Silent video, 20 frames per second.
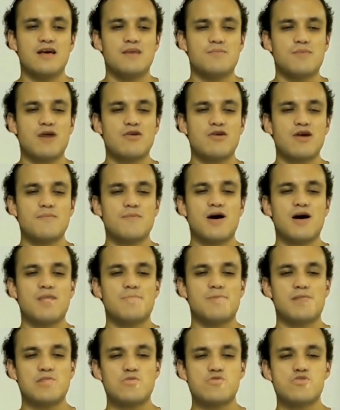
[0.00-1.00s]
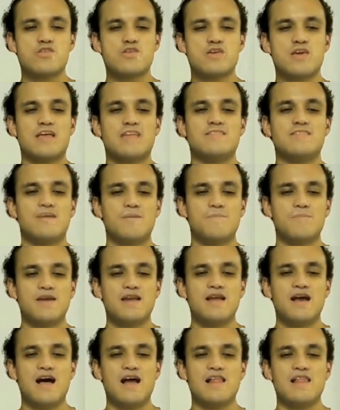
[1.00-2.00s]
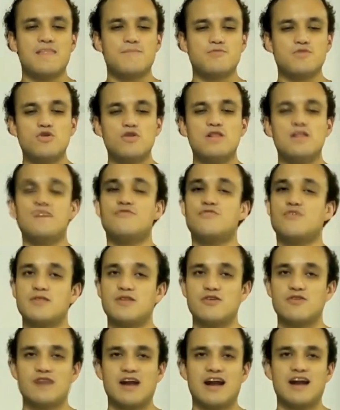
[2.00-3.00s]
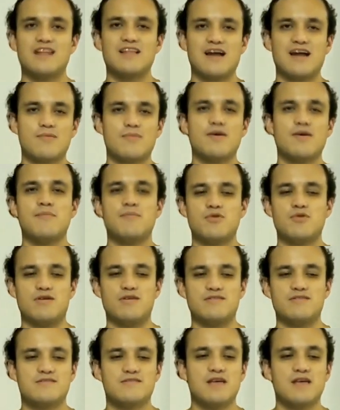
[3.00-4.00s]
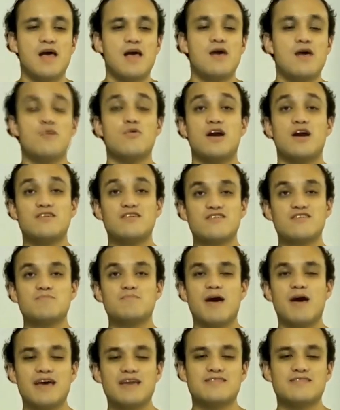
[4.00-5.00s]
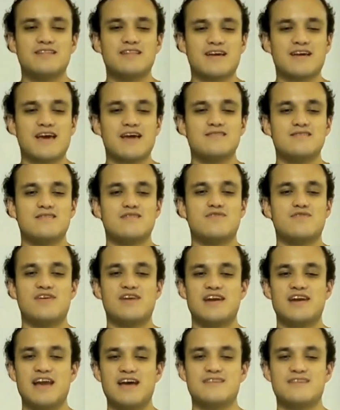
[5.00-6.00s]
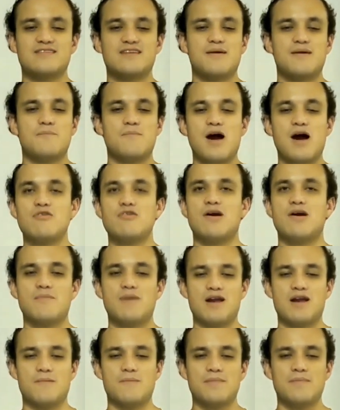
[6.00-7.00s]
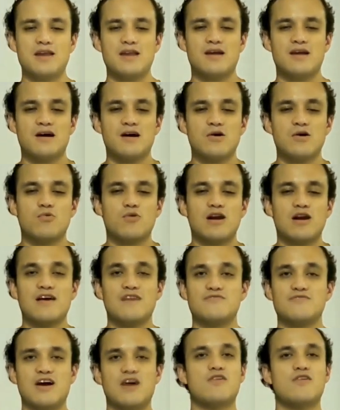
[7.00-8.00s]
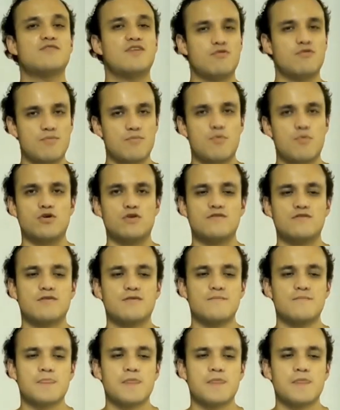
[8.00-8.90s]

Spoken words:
Mariam Al-Balushi and Amina Al-Abdulli from the United Arab Emirates. We are dismayed that the cases of Anexa, Mariam, and Amina were left out of the report.